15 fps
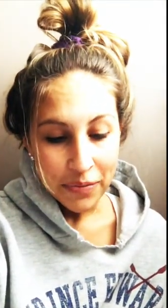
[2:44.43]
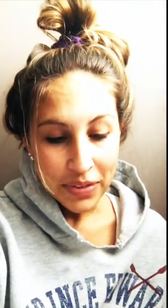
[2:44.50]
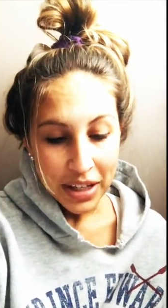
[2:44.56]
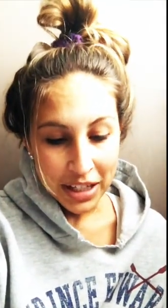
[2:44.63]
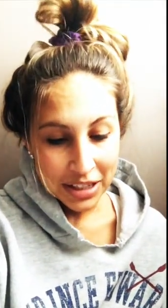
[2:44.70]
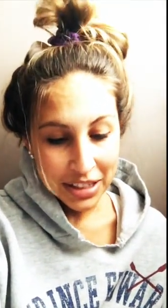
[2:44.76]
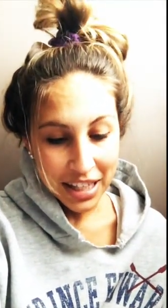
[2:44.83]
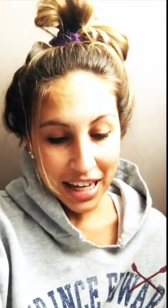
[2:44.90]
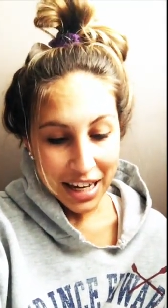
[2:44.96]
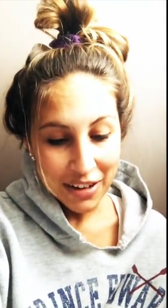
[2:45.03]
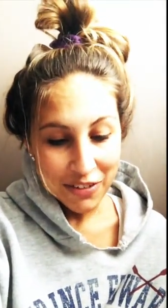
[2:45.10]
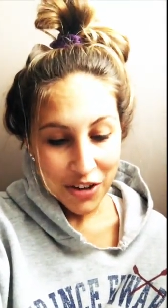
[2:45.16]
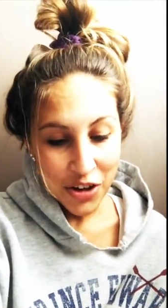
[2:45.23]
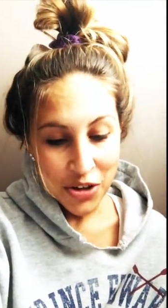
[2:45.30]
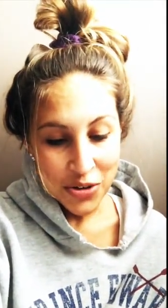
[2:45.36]
In
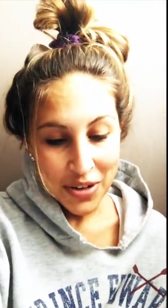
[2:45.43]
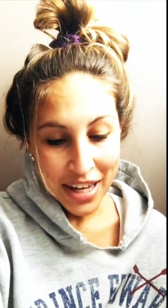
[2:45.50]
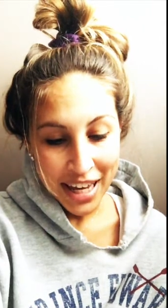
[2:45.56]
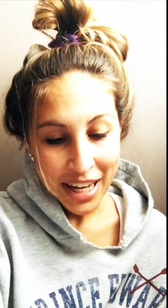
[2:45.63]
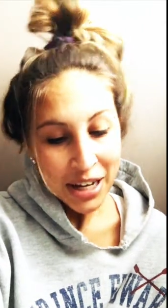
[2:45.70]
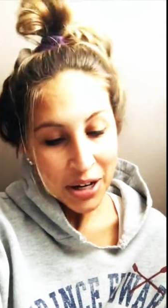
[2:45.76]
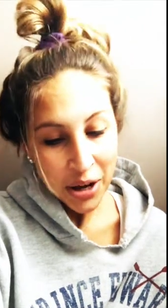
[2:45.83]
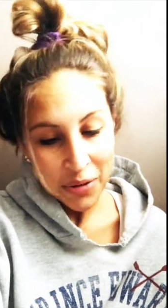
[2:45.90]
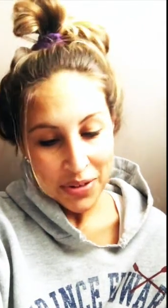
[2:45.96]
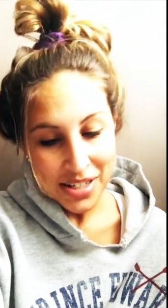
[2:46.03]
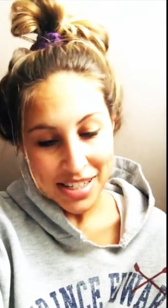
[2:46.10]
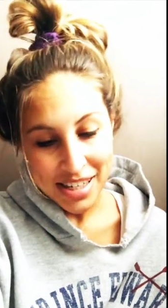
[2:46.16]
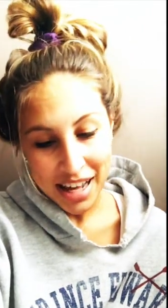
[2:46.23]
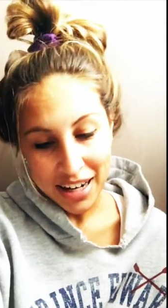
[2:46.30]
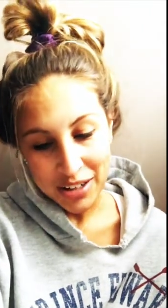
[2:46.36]
life, you can't
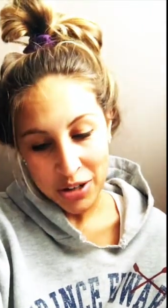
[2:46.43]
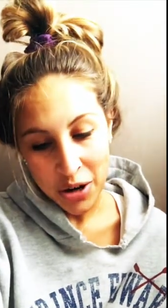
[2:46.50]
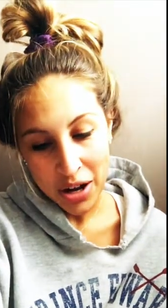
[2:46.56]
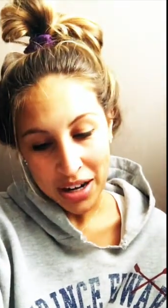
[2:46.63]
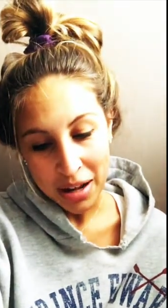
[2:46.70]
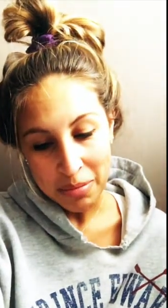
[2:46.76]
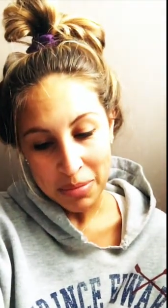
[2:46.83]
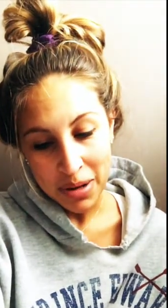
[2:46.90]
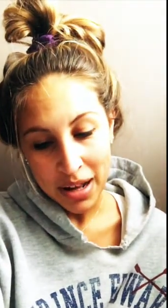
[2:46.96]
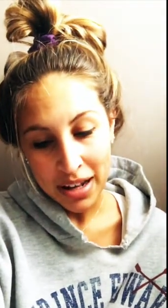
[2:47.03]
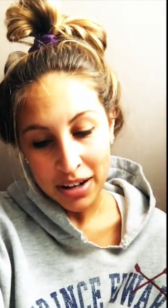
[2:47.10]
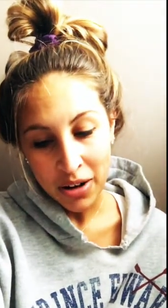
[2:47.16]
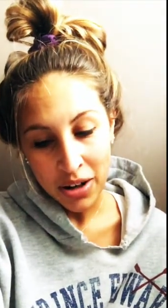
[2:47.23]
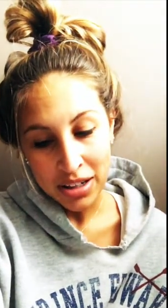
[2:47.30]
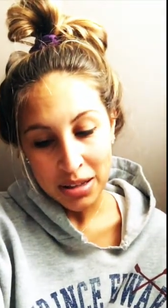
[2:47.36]
always get caught up
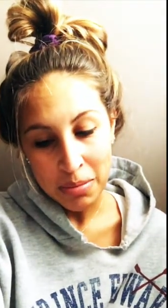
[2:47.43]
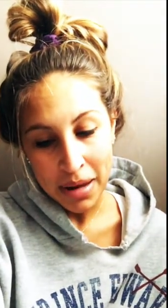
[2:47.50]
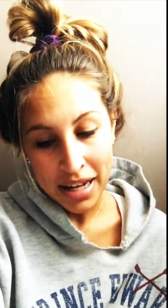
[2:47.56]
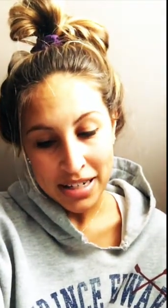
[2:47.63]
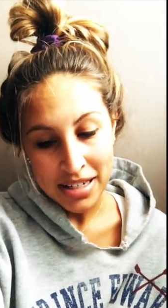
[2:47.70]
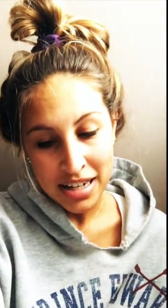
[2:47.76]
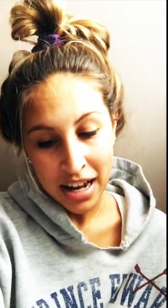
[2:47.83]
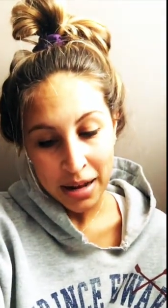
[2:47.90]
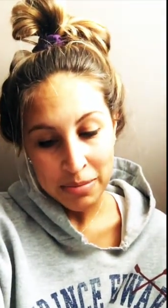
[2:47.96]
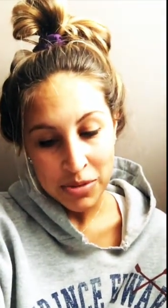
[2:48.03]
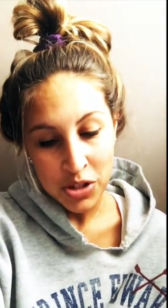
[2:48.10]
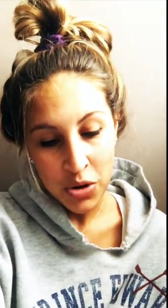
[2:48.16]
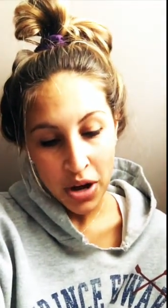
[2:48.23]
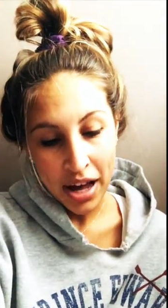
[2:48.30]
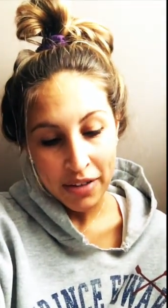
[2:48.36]
on all the bad times.
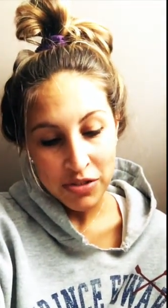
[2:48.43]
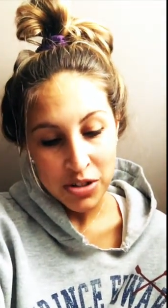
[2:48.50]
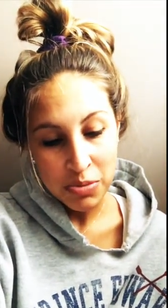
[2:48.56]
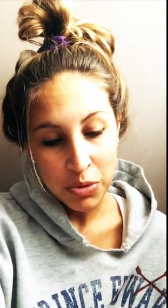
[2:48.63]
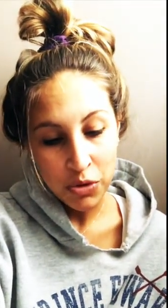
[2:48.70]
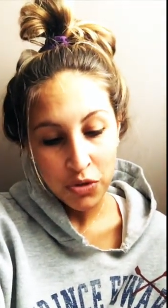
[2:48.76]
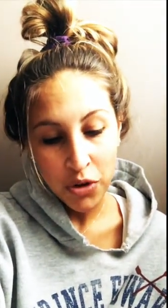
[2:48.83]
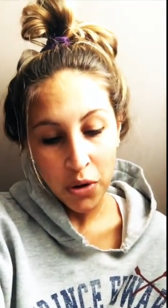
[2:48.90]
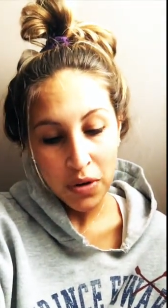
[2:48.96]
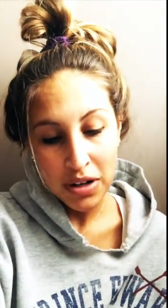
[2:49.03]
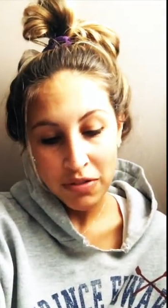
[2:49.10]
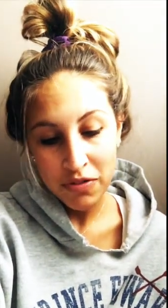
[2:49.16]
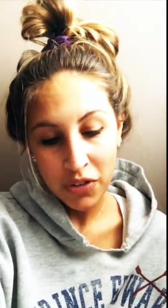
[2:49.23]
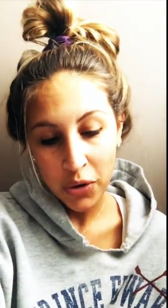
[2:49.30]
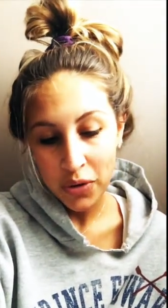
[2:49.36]
You have to move forward
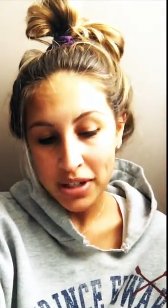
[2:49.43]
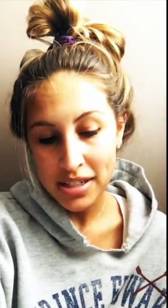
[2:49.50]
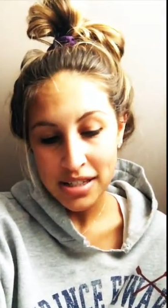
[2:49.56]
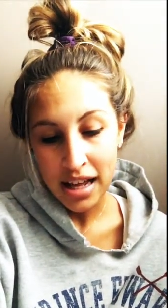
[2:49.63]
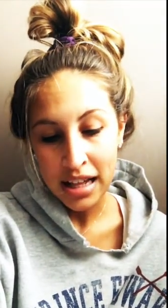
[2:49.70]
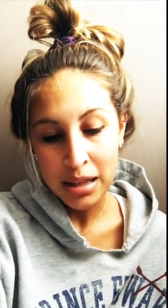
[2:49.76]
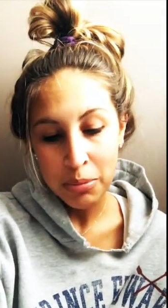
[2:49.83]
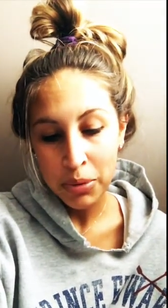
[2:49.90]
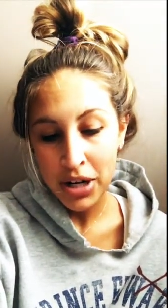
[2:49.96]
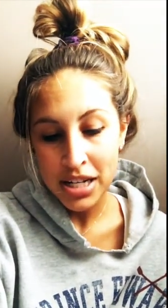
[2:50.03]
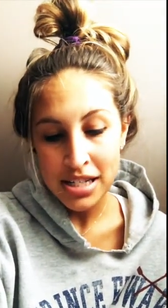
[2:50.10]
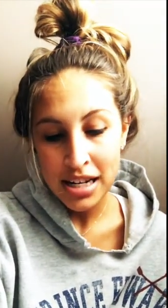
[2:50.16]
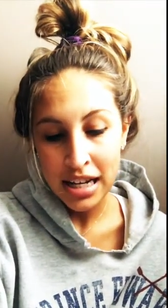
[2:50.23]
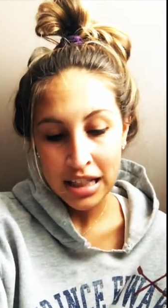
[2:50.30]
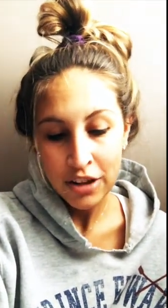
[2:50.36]
and focus on the
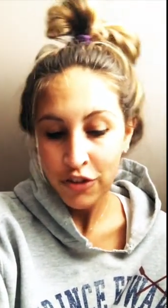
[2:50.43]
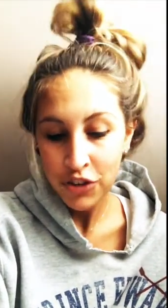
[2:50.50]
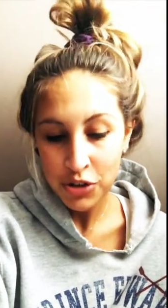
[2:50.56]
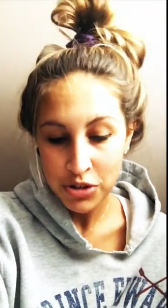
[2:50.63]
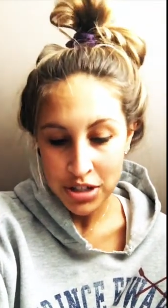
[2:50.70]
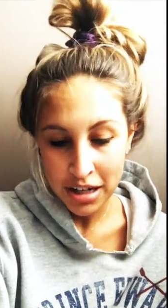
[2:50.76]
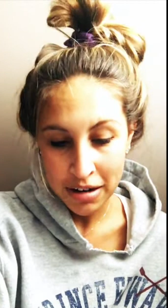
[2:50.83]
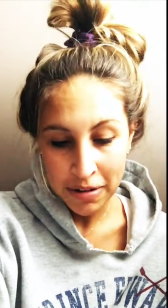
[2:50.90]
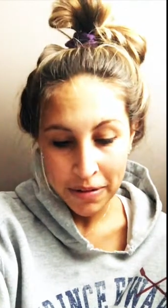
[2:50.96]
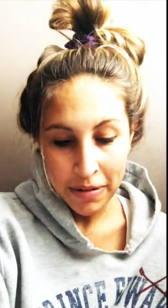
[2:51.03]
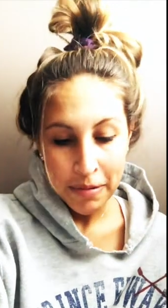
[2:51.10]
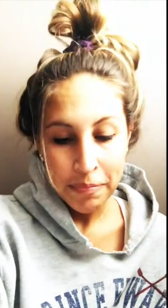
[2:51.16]
present and the future.